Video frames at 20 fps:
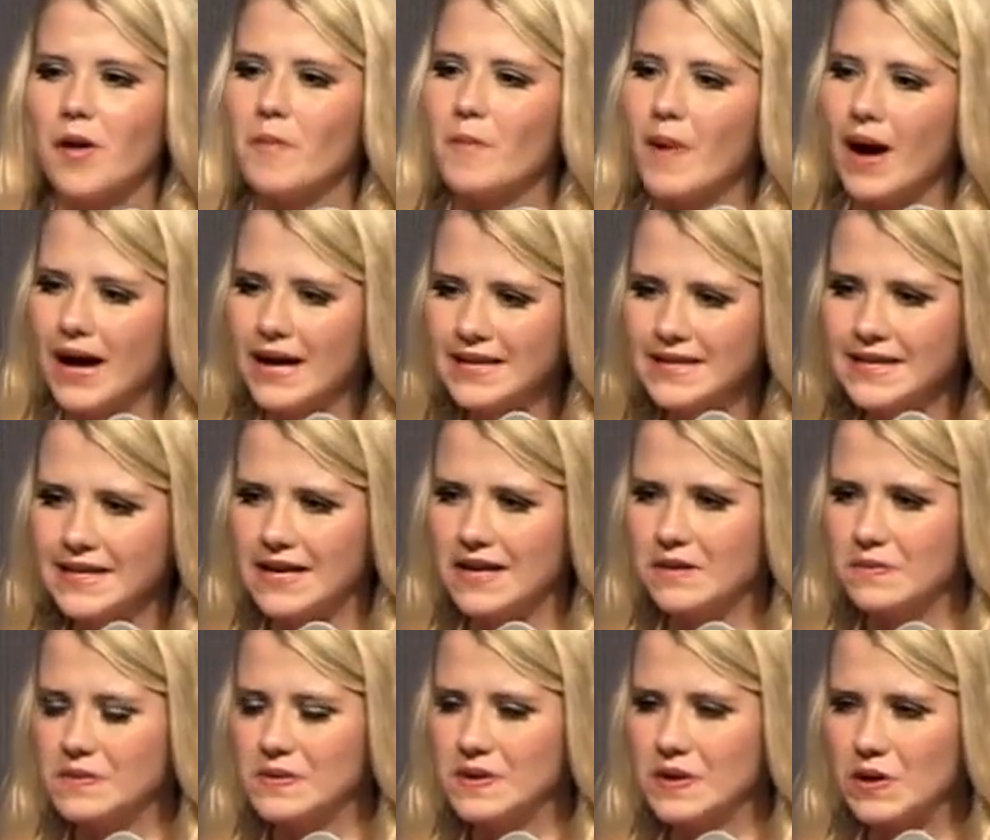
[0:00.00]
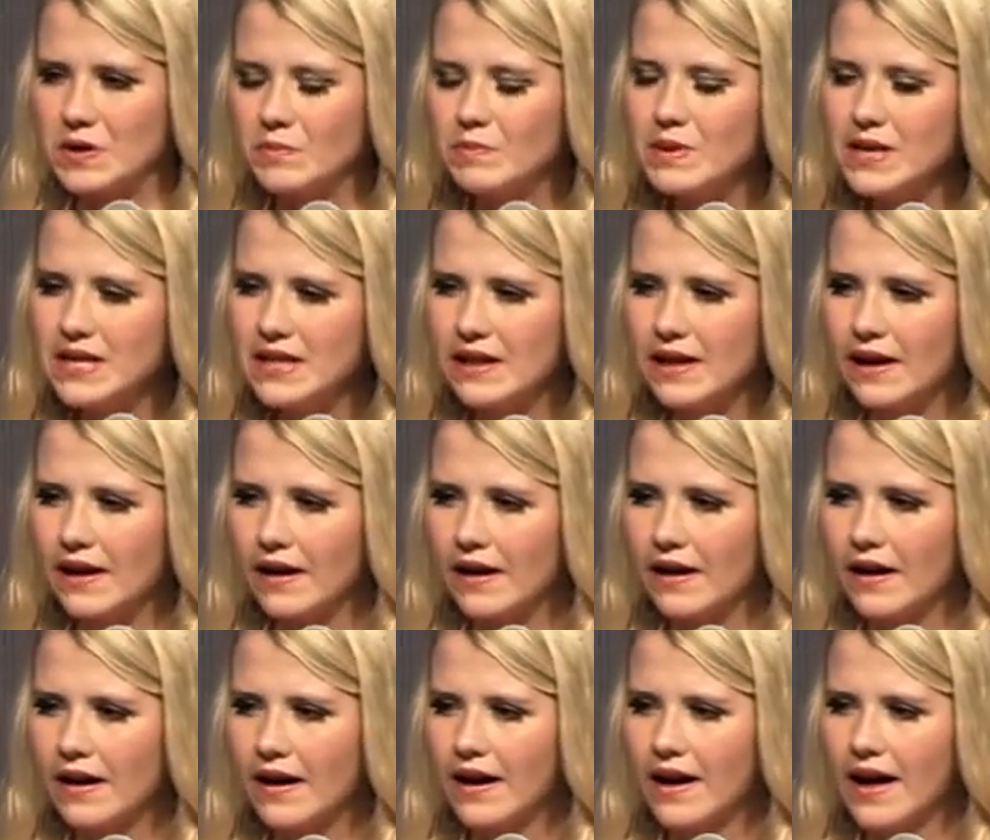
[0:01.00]
my dad was going to be
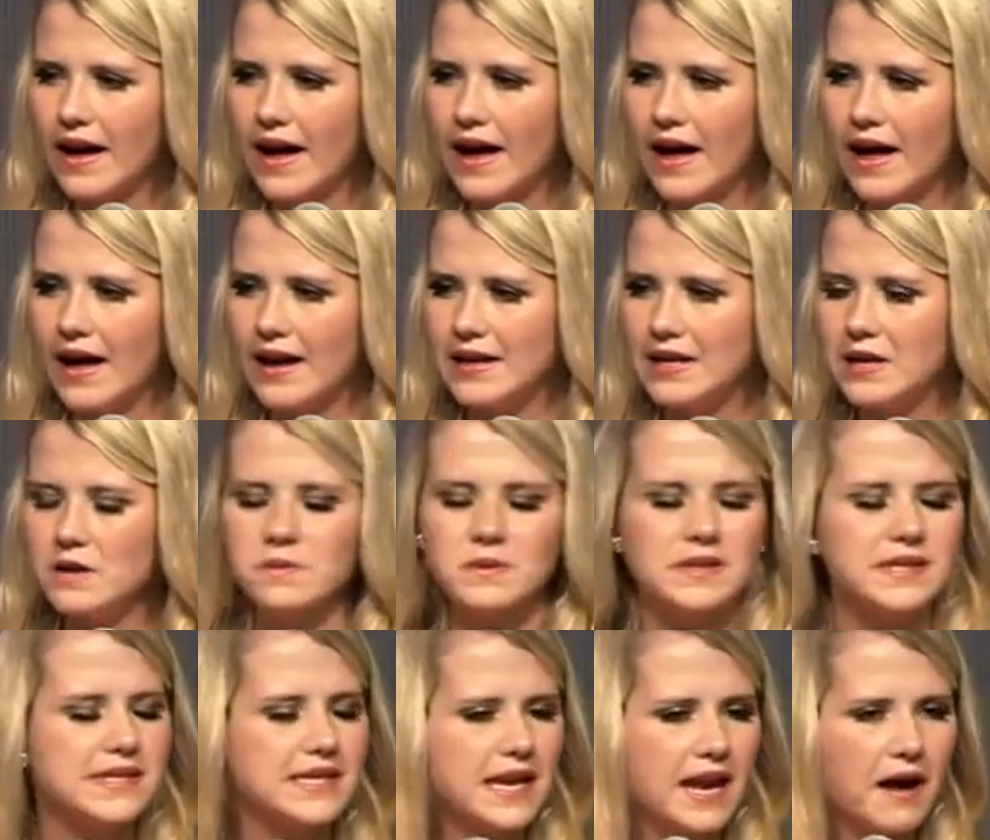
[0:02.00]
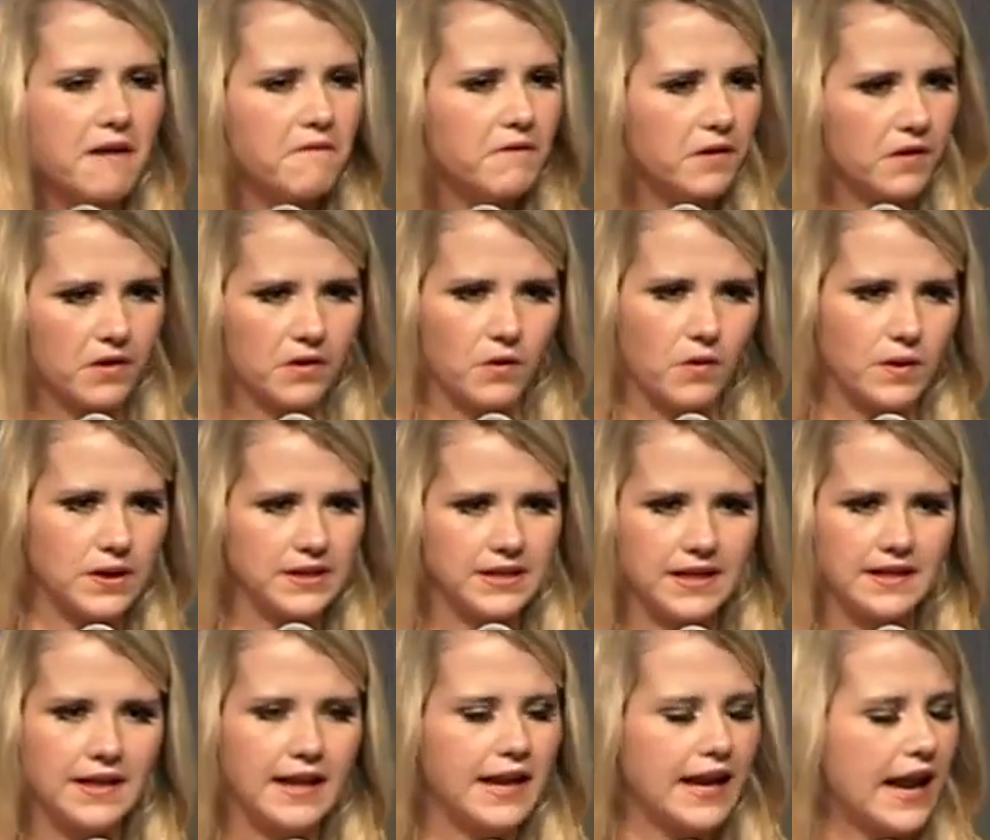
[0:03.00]
there, and he was never going
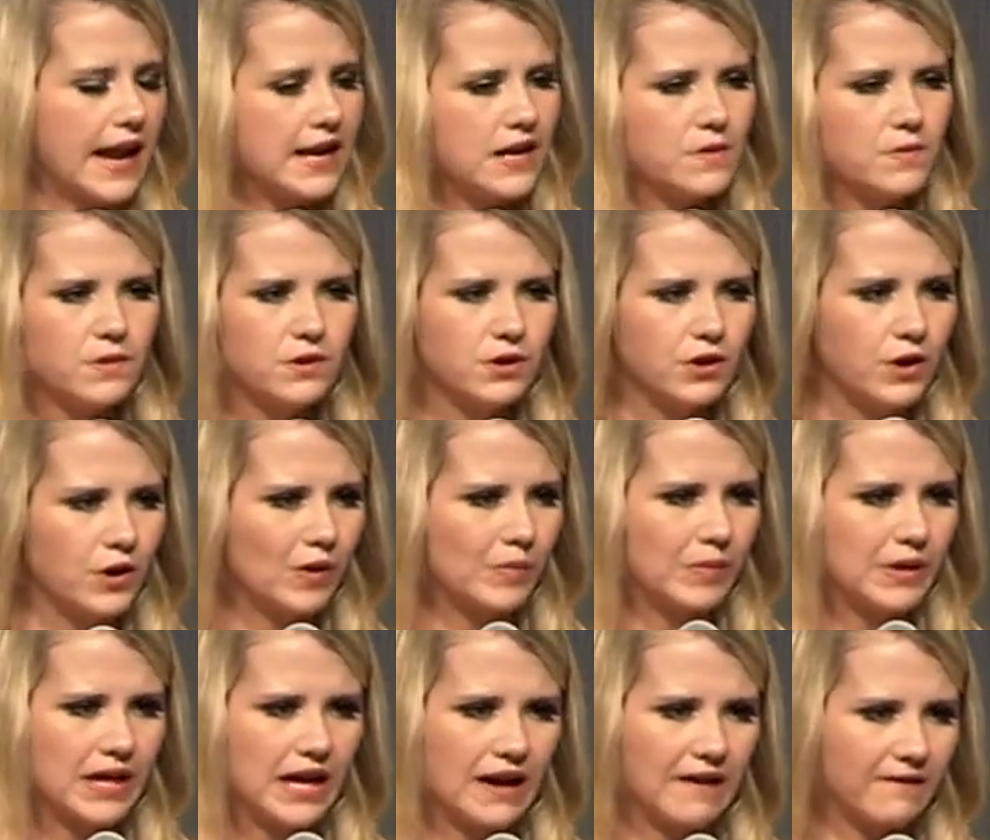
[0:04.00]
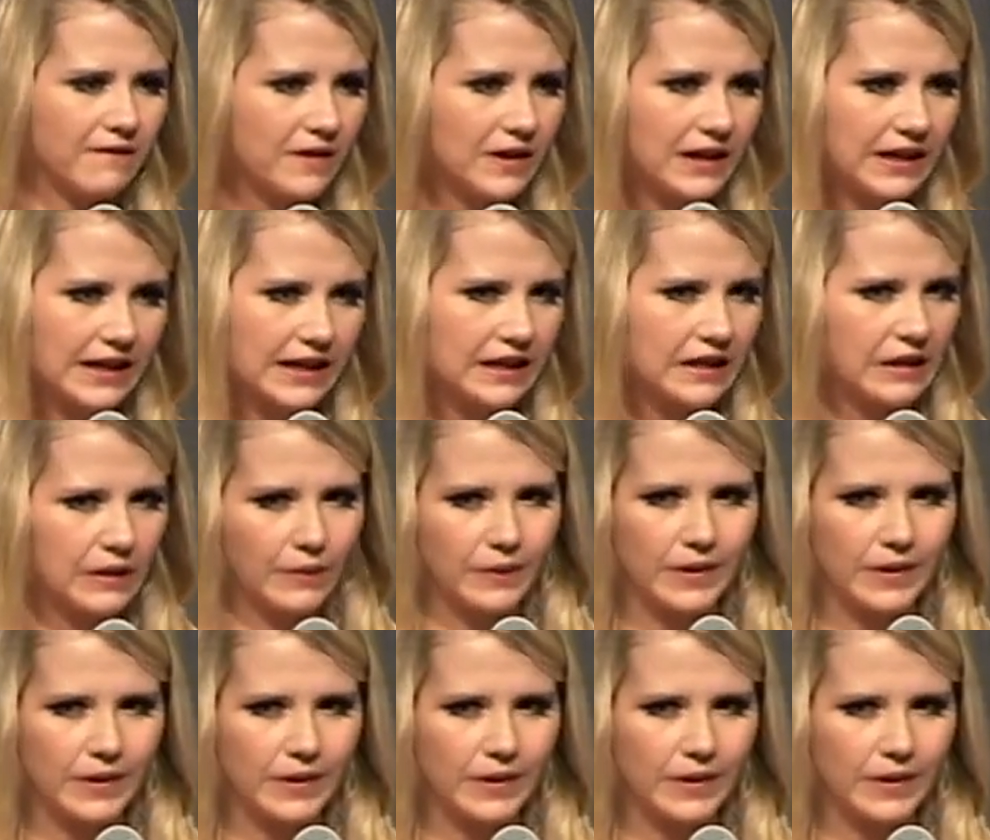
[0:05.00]
to let anyone hurt me ever again the